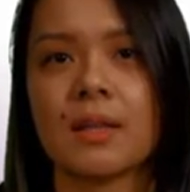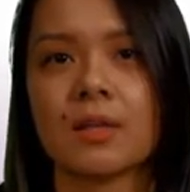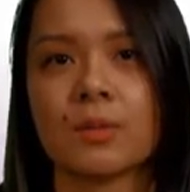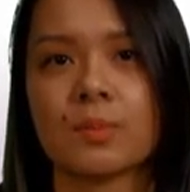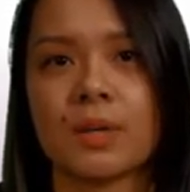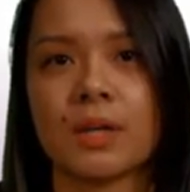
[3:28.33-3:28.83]

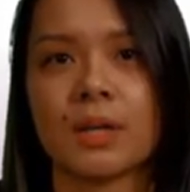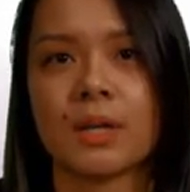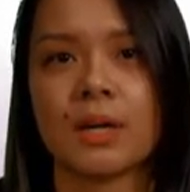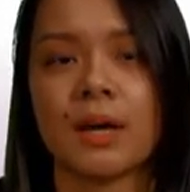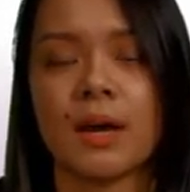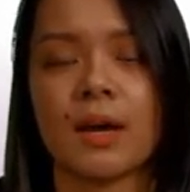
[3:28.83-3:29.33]
There'll
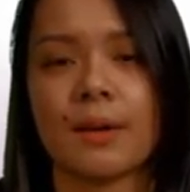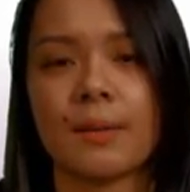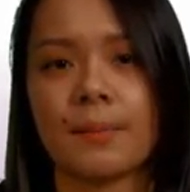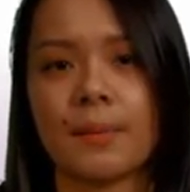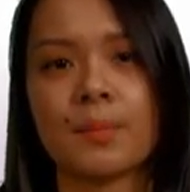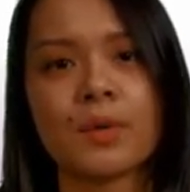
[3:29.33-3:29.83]
be
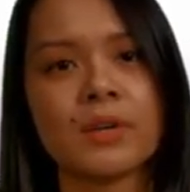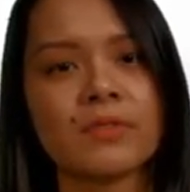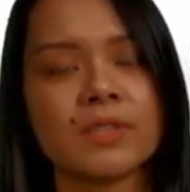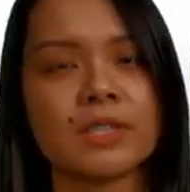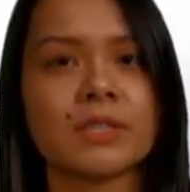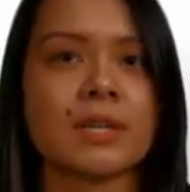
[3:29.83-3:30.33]
a
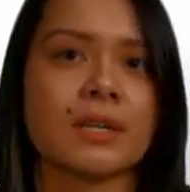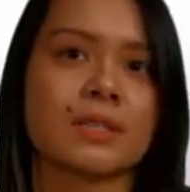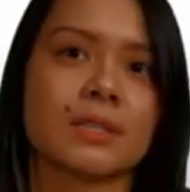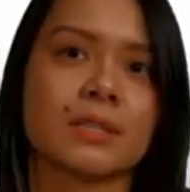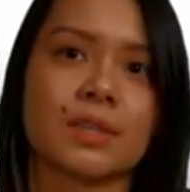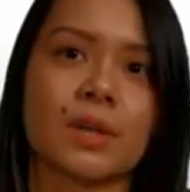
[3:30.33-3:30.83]
brief
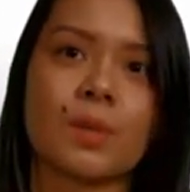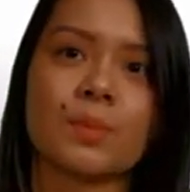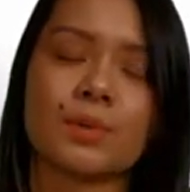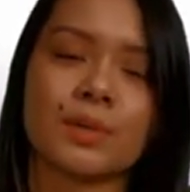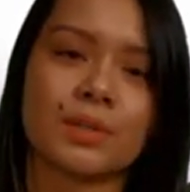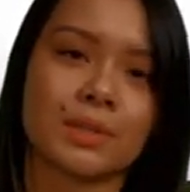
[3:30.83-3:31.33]
introduction into
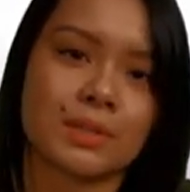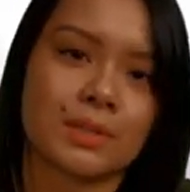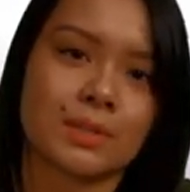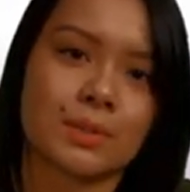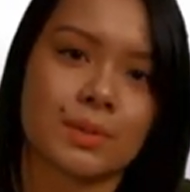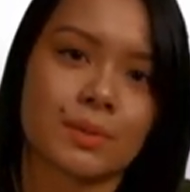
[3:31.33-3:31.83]
opioid use
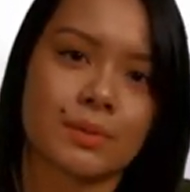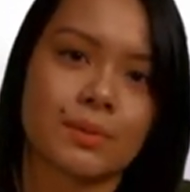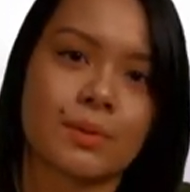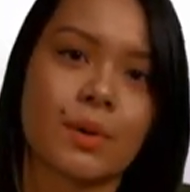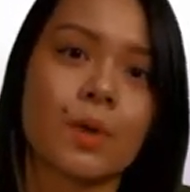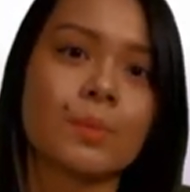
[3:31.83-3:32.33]
disorder
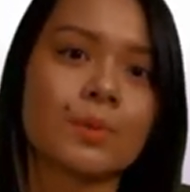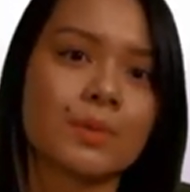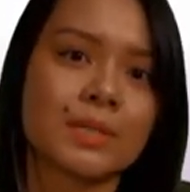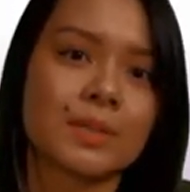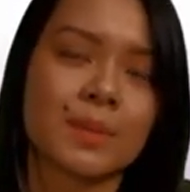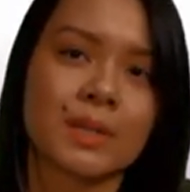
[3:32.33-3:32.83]
or
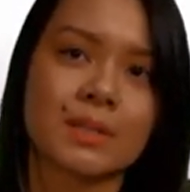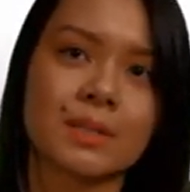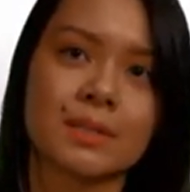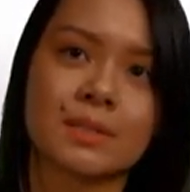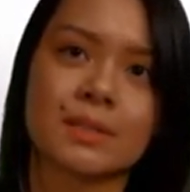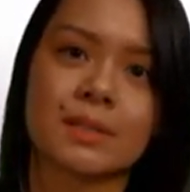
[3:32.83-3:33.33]
opioid
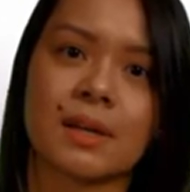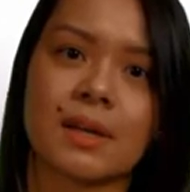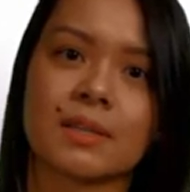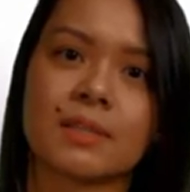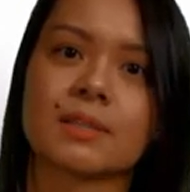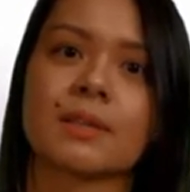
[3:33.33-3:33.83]
dependence,
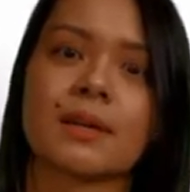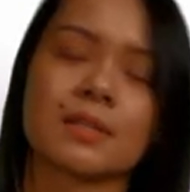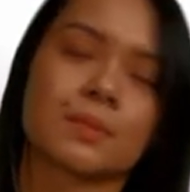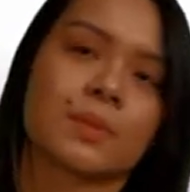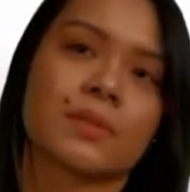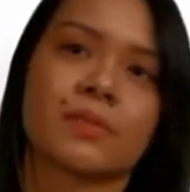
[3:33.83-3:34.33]
and I'd just like
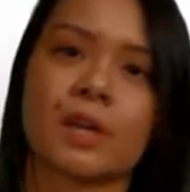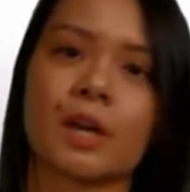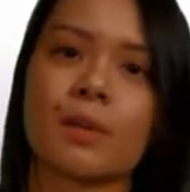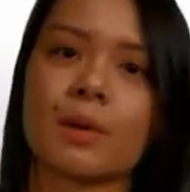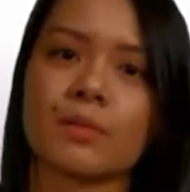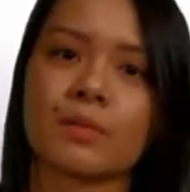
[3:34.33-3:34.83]
to briefly
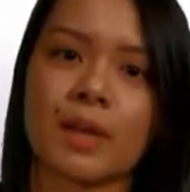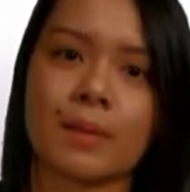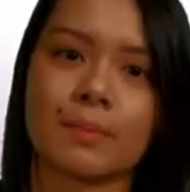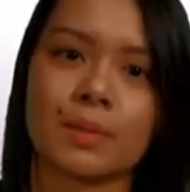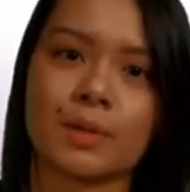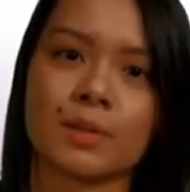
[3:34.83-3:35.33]
go over
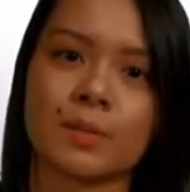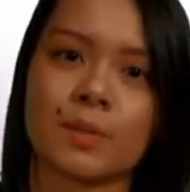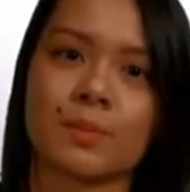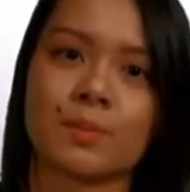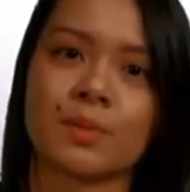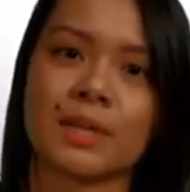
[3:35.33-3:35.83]
that because
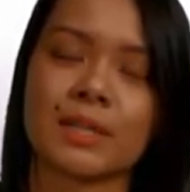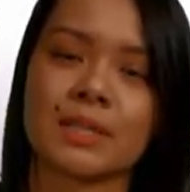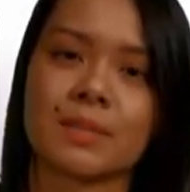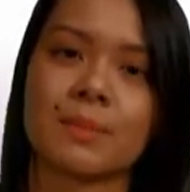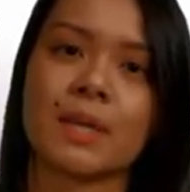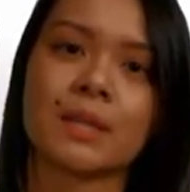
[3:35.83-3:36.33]
people need
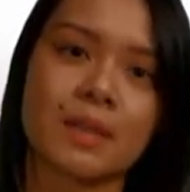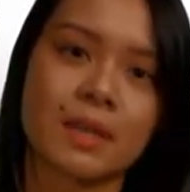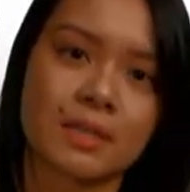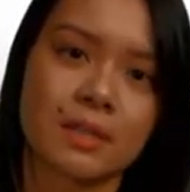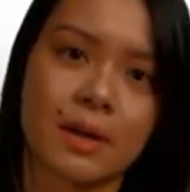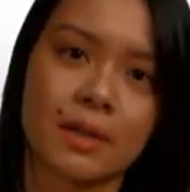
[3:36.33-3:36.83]
to meet
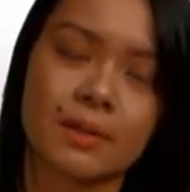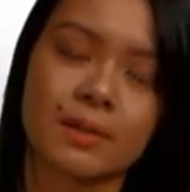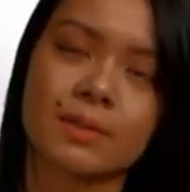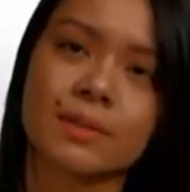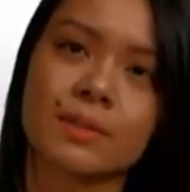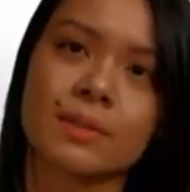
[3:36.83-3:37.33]
that
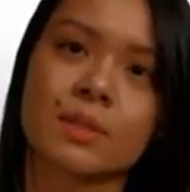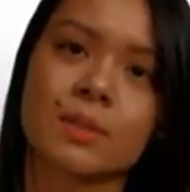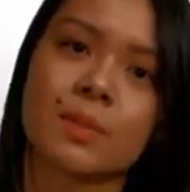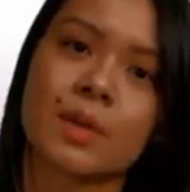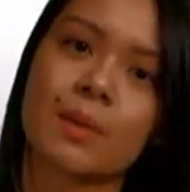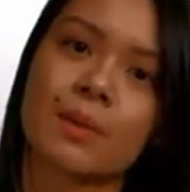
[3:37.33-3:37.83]
diagnosis
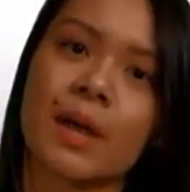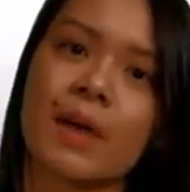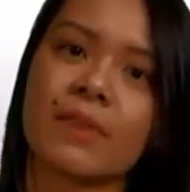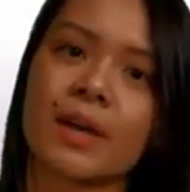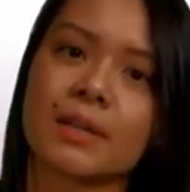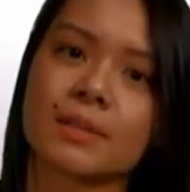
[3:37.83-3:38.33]
to be able to
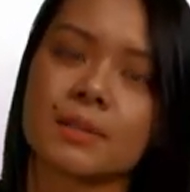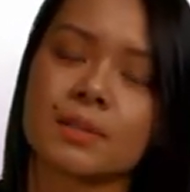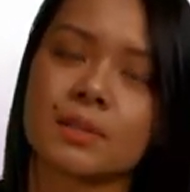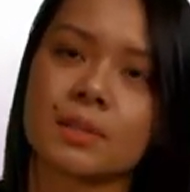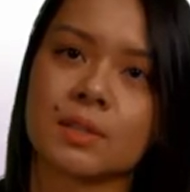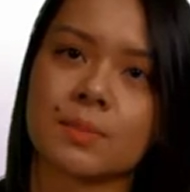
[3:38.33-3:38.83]
have
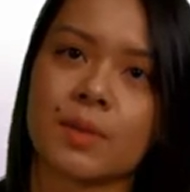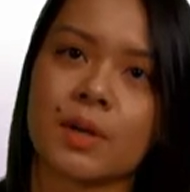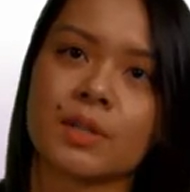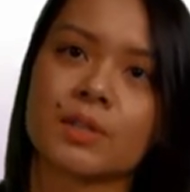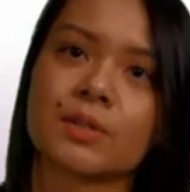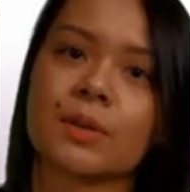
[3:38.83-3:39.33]
access to this
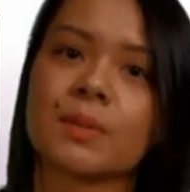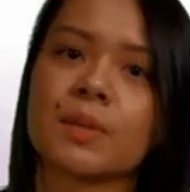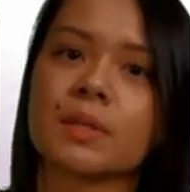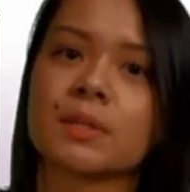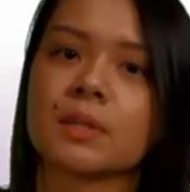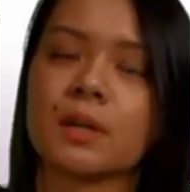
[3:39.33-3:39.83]
brand new
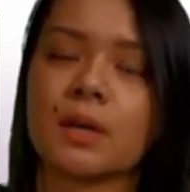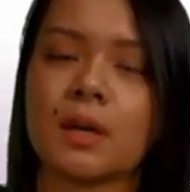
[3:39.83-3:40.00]
treatment.